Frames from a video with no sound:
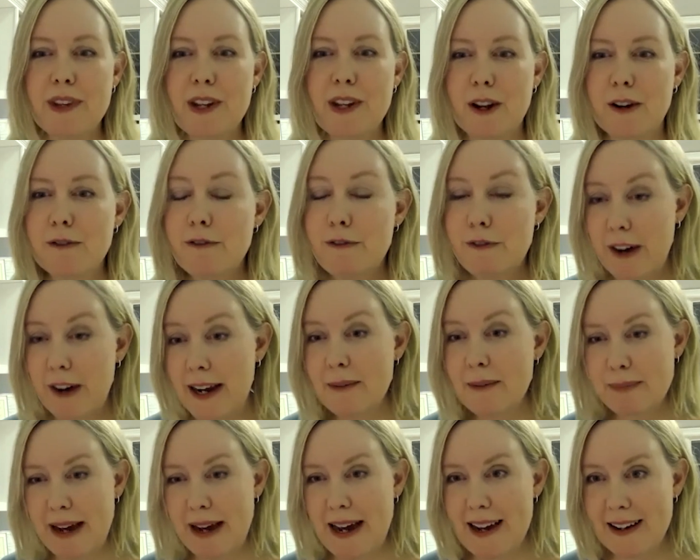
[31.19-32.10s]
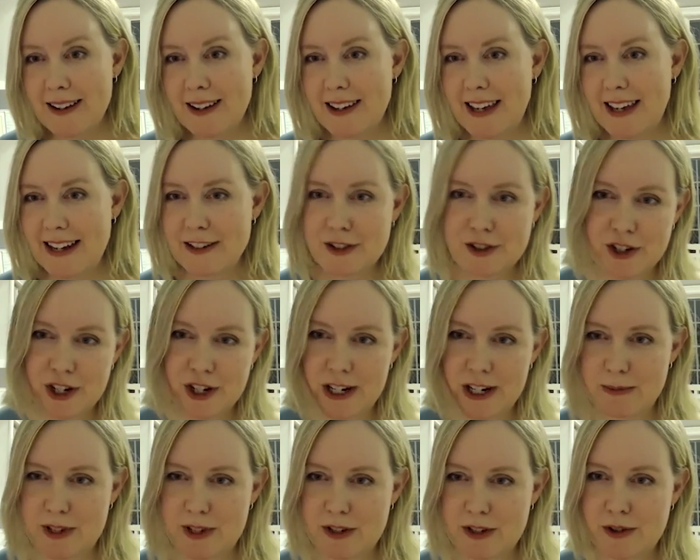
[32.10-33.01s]
you know fight back against
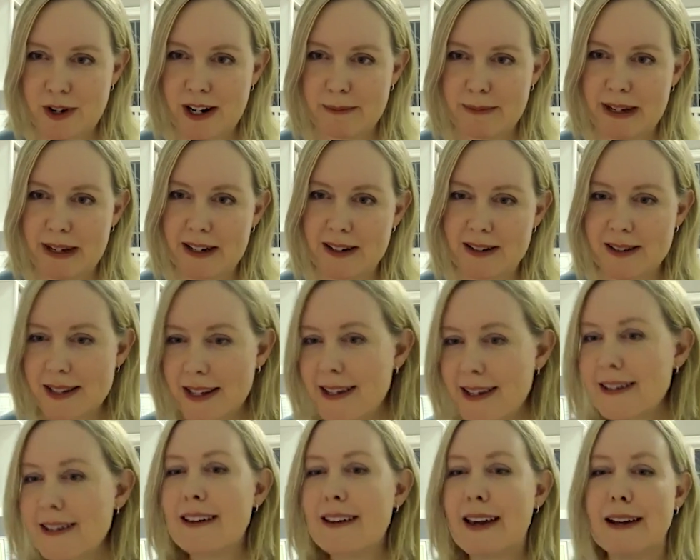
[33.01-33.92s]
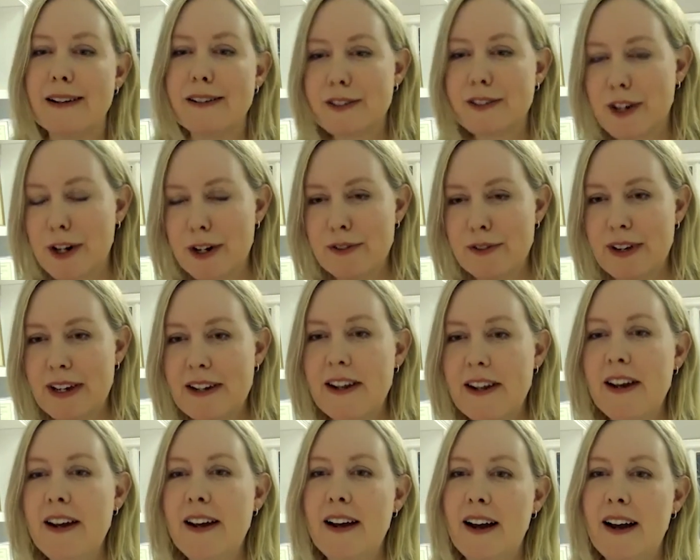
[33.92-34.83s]
germs that try to make us sick against covid
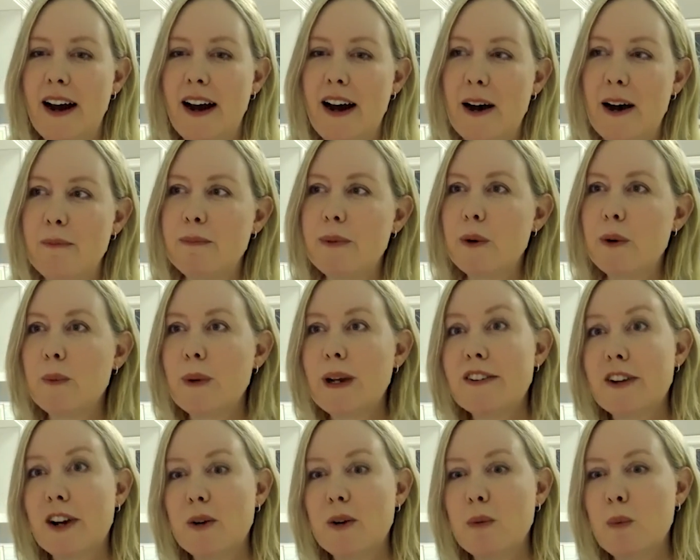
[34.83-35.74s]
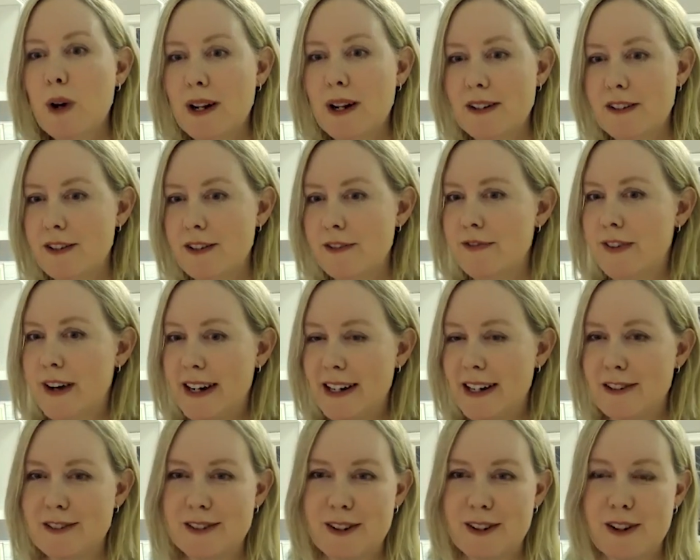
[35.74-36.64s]
um, but we don't want it to
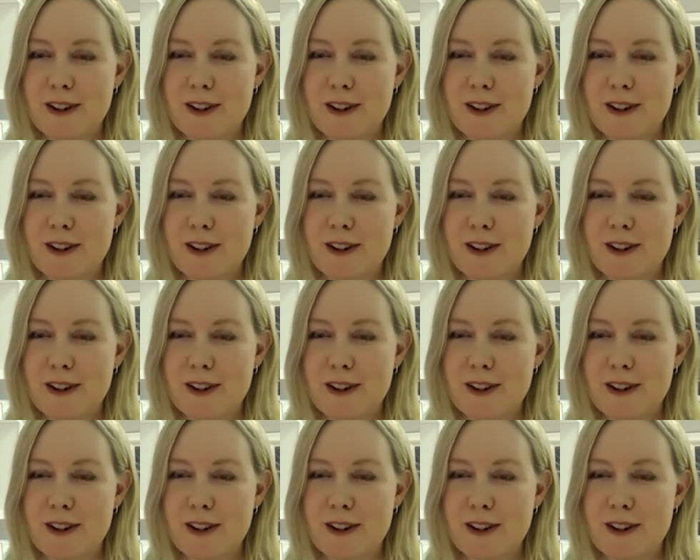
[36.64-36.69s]
fight